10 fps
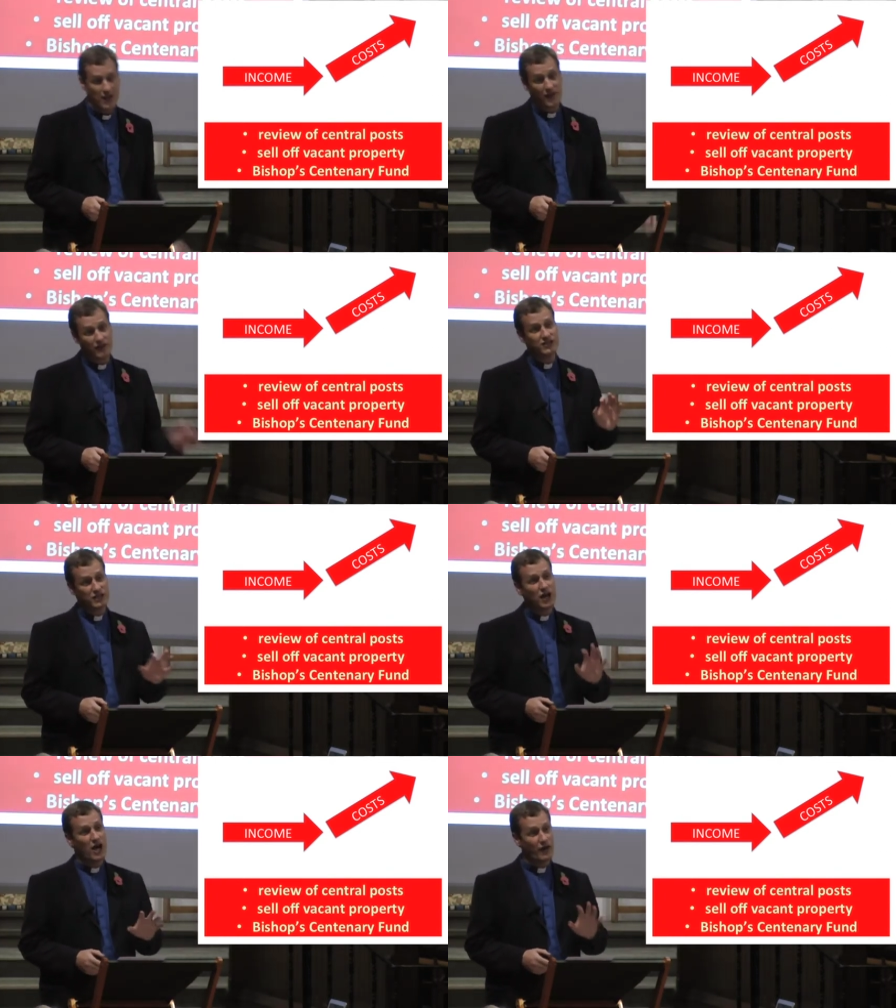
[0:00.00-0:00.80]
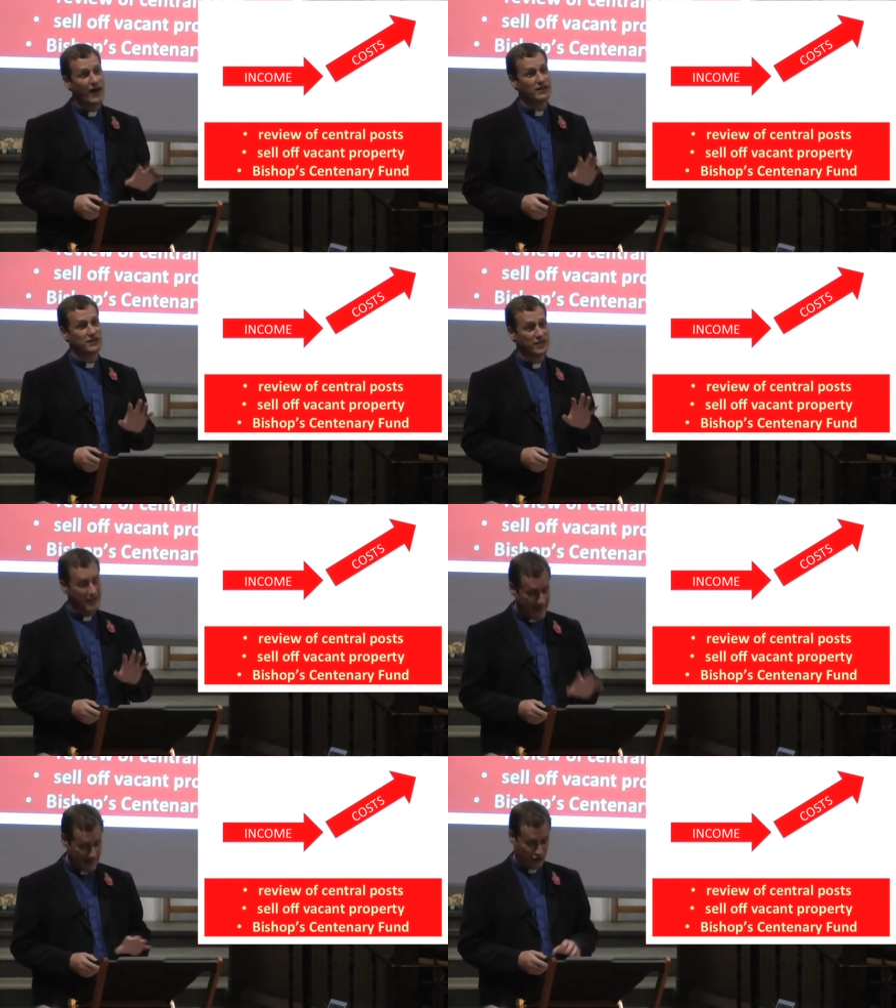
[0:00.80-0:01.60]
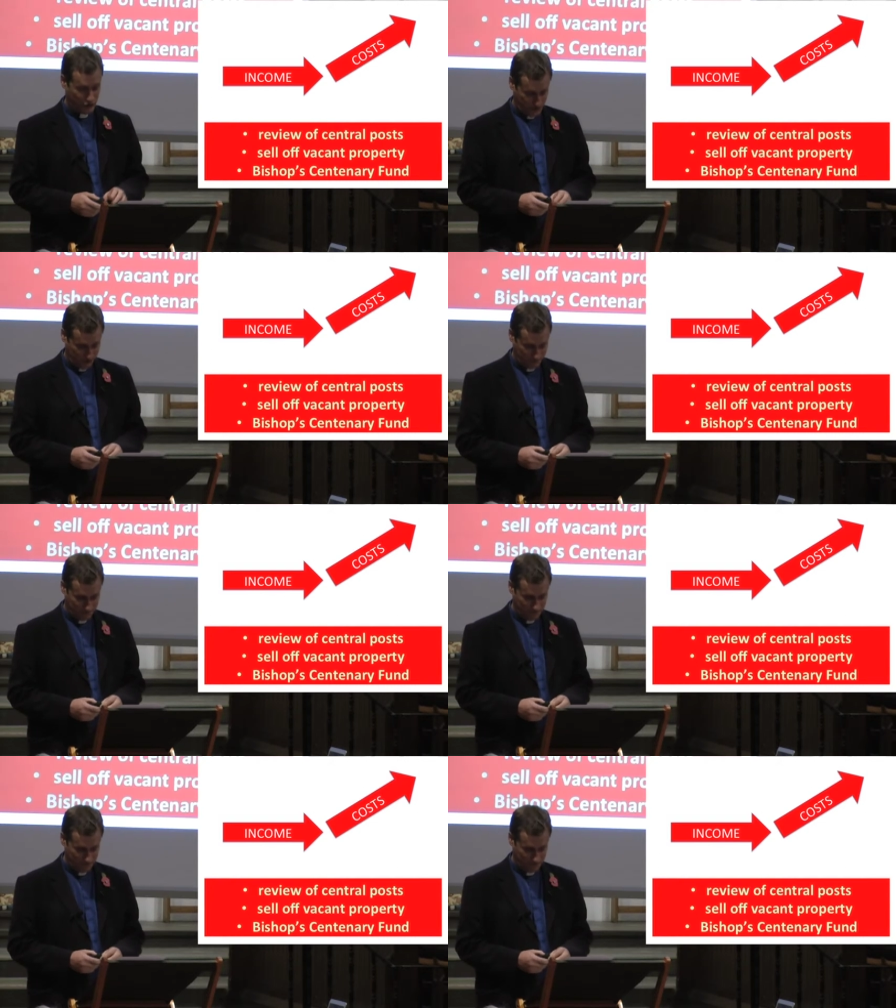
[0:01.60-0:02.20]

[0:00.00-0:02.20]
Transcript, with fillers: There is a direct connection.